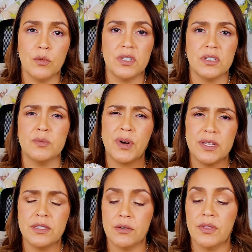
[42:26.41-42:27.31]
which is
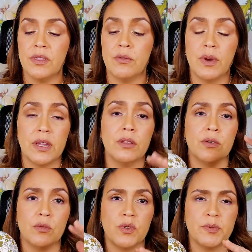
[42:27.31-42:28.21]
pricier than the
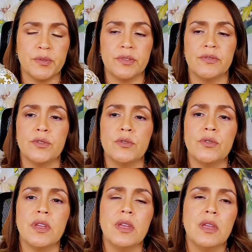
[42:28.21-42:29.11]
regular Whispers of Truth